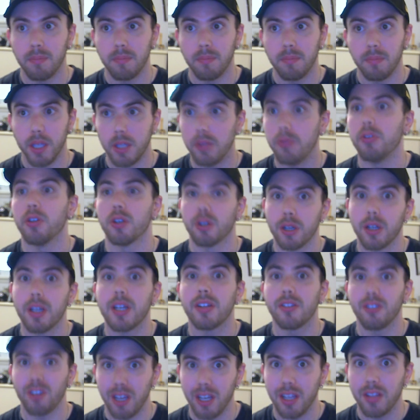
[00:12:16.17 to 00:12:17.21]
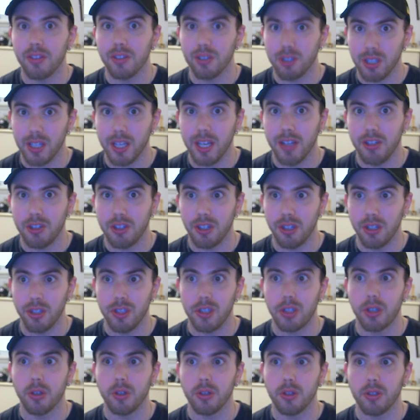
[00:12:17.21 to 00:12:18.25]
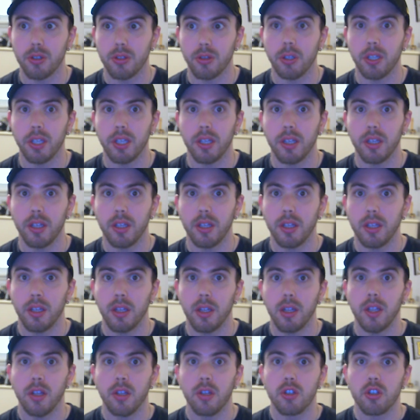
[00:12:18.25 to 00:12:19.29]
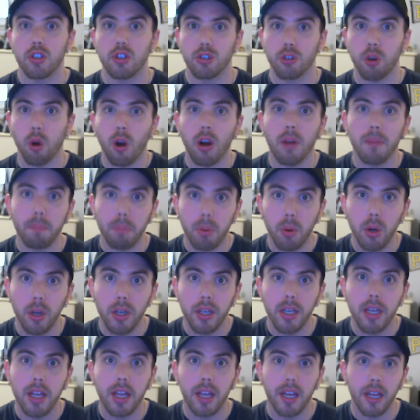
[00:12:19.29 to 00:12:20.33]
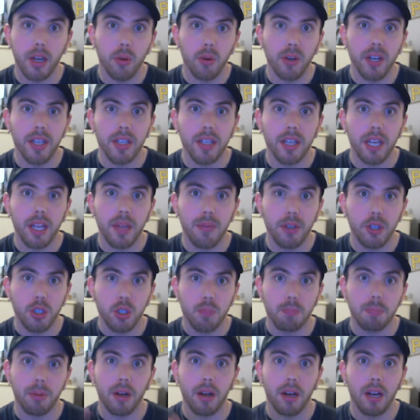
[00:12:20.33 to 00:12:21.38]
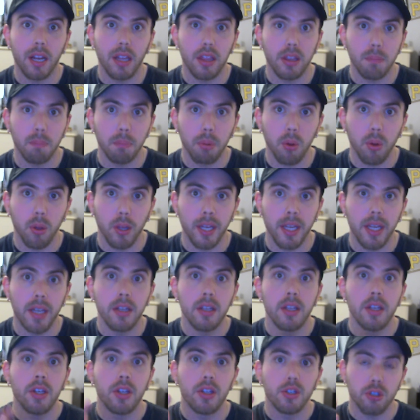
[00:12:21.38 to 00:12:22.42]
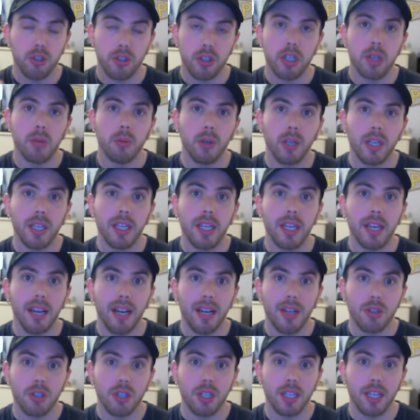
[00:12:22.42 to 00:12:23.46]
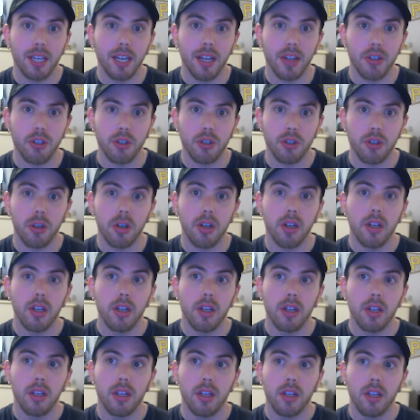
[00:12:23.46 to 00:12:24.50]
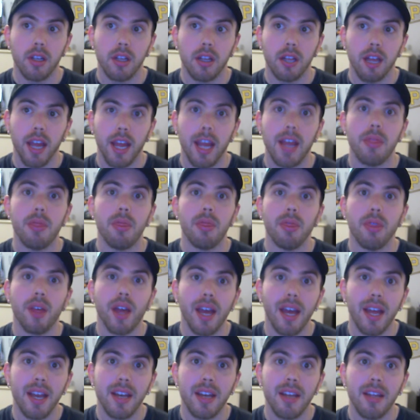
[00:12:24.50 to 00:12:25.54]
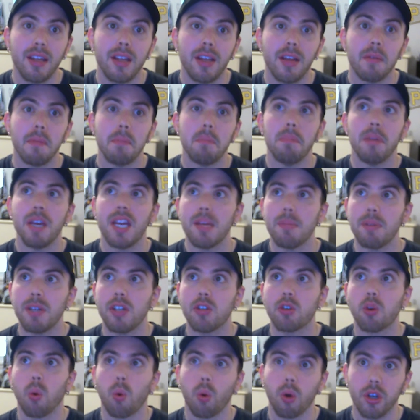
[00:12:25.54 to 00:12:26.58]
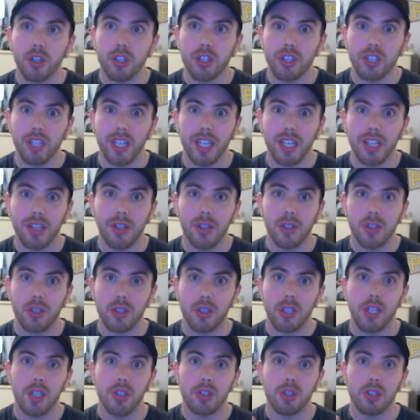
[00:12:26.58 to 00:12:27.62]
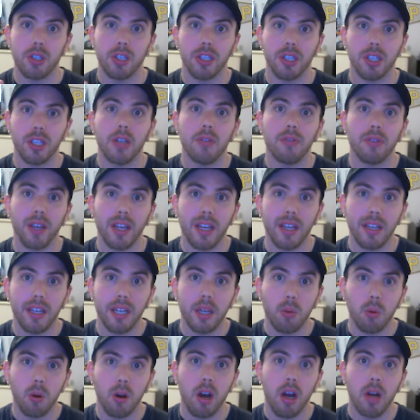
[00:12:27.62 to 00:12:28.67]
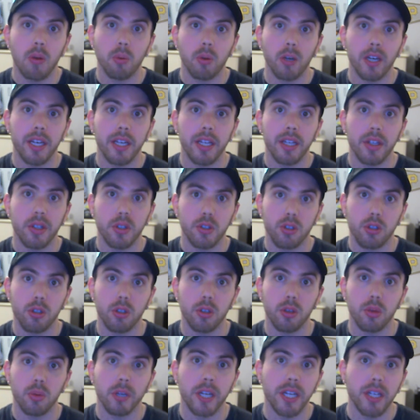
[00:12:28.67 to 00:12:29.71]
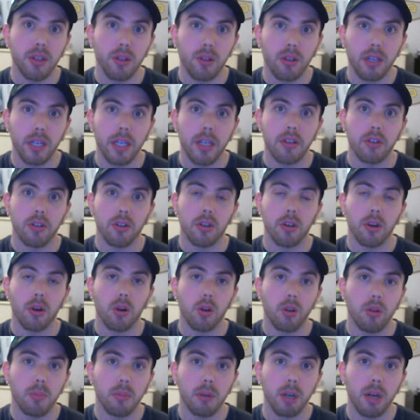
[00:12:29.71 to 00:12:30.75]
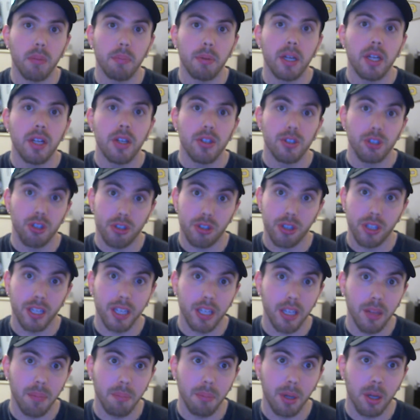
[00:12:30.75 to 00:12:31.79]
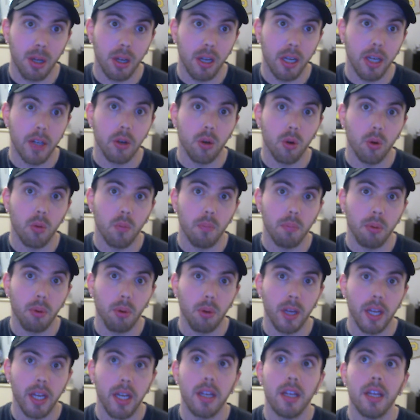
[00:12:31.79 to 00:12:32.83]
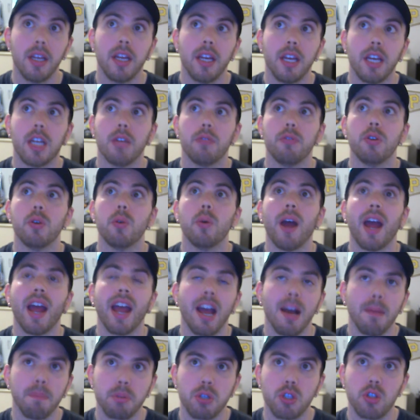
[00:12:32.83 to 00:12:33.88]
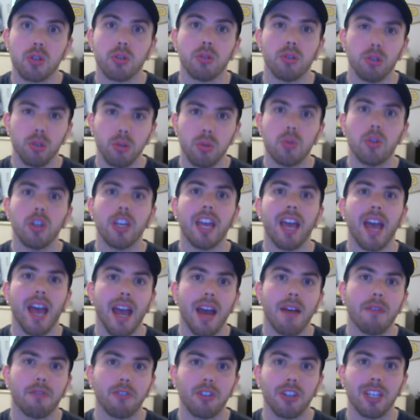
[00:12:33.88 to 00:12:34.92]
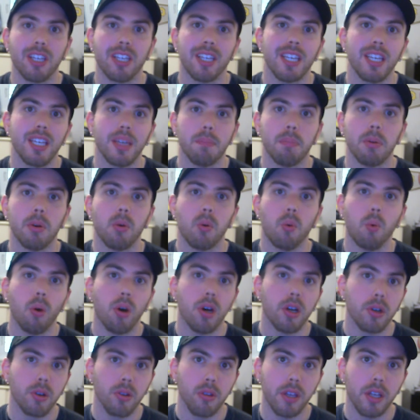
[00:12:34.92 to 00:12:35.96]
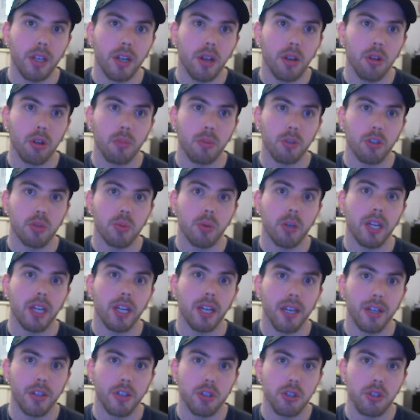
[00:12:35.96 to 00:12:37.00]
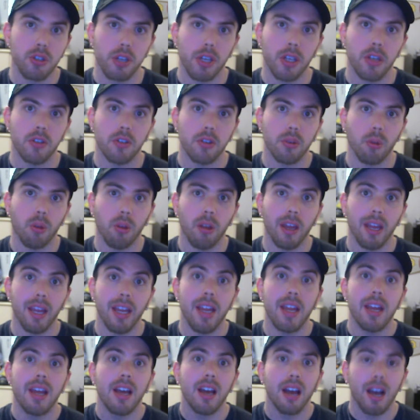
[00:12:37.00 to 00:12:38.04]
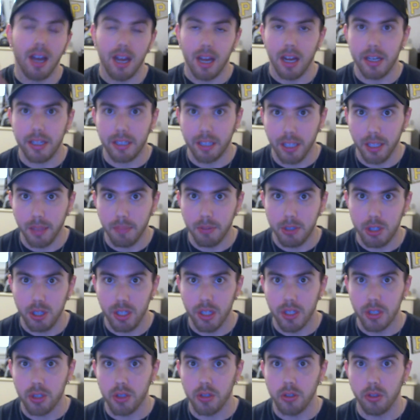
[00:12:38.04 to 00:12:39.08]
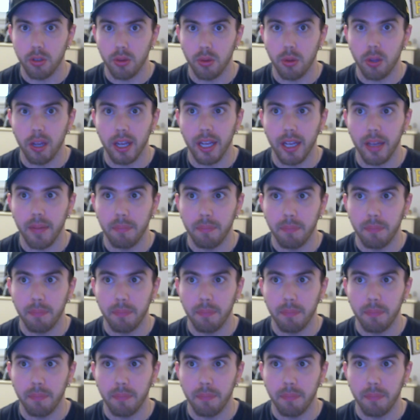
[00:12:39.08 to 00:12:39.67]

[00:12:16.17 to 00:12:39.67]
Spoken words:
if you're going to take this catching seriously. Start putting Henry Davis behind the plate, see what he has as a catcher, and then maybe towards the end of the season, give Andy Rodriguez the green light to call him up, stick him behind home plate. And if you absolutely have to keep one or the other between Hedges and DeLay, I'd keep Jason DeLay.